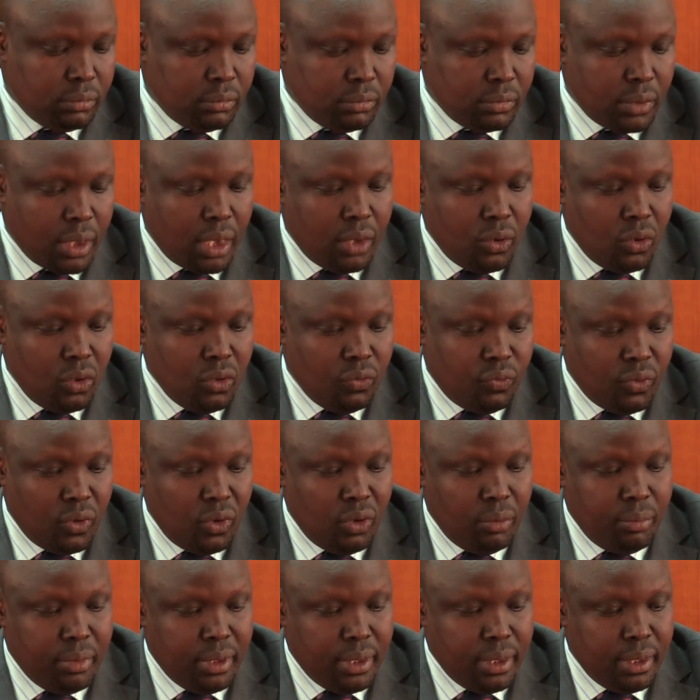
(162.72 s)
I know you
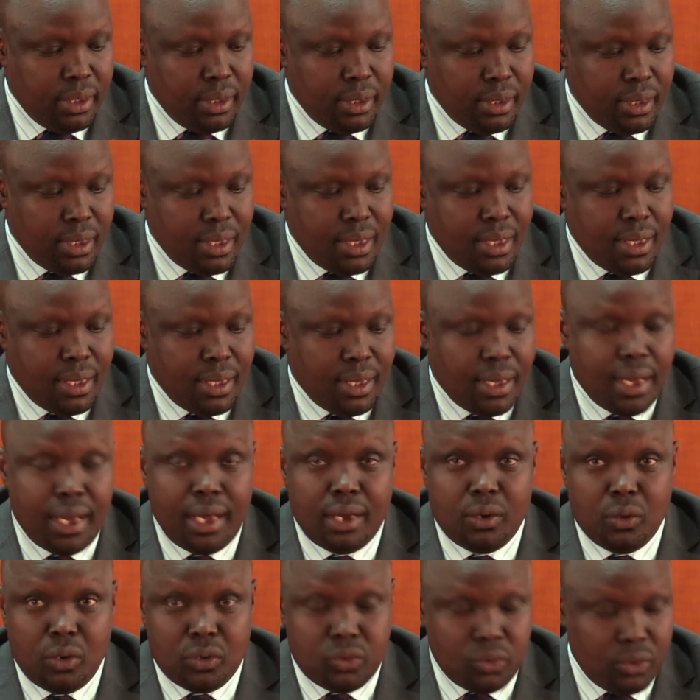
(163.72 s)
follow me.
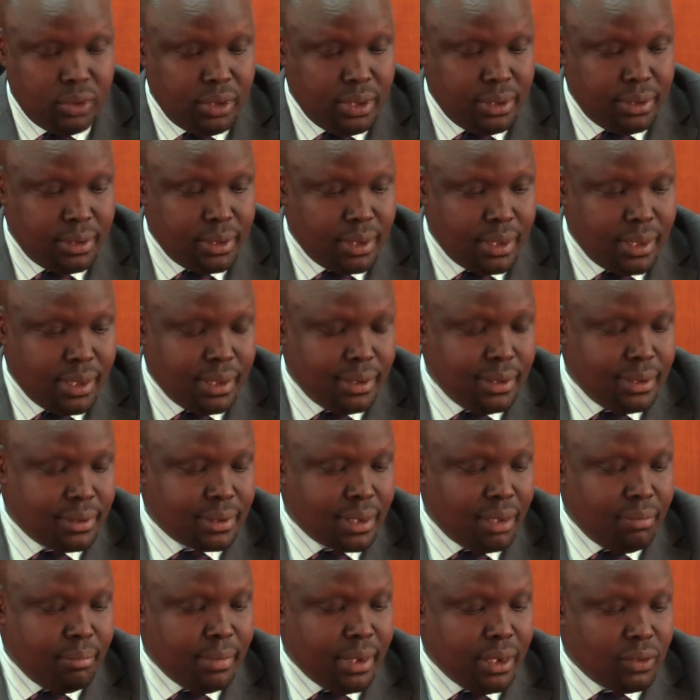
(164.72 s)
And also, this
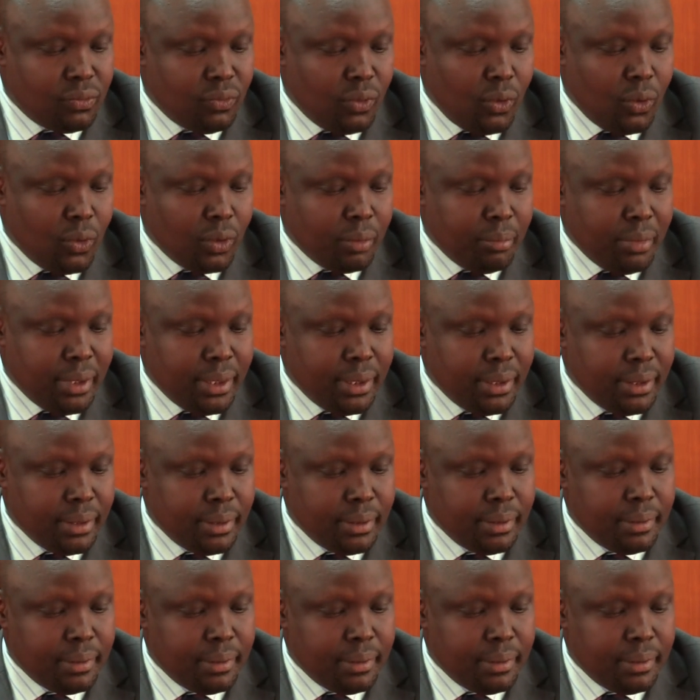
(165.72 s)
government is following me.